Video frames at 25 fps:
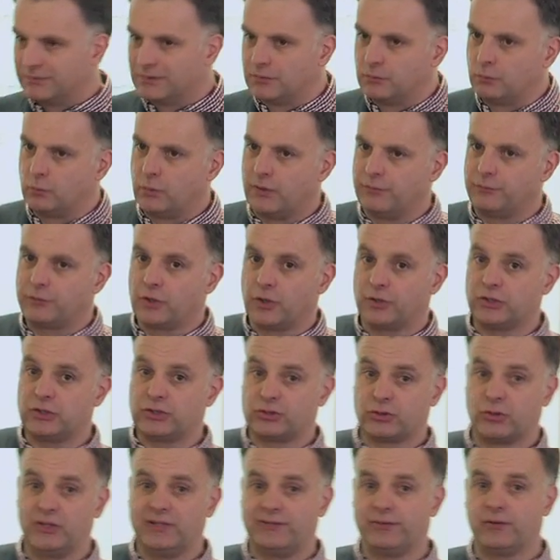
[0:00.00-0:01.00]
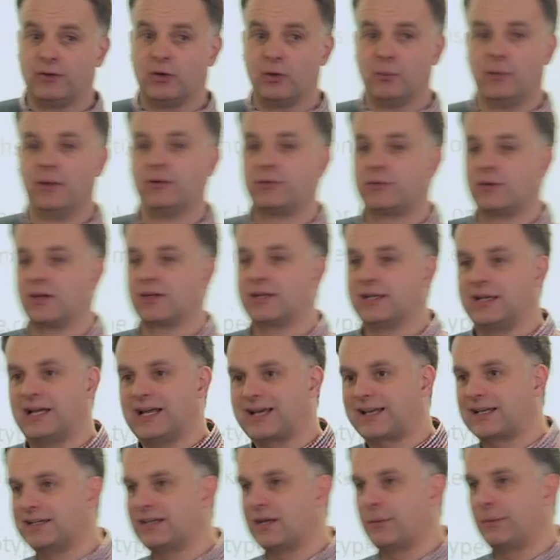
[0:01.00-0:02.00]
we've got to treat it almost like an
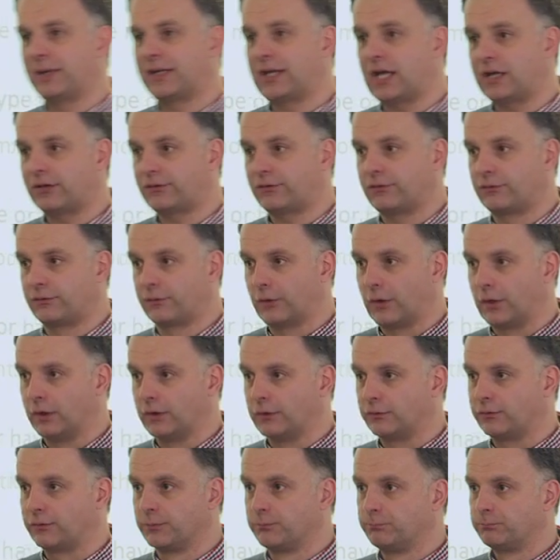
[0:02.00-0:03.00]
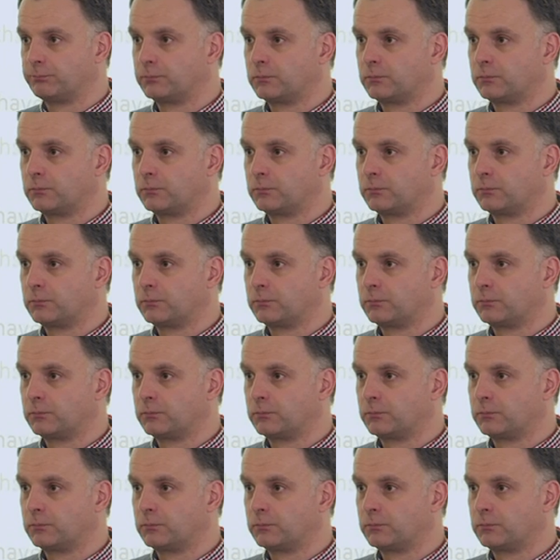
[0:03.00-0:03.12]
academic exercise.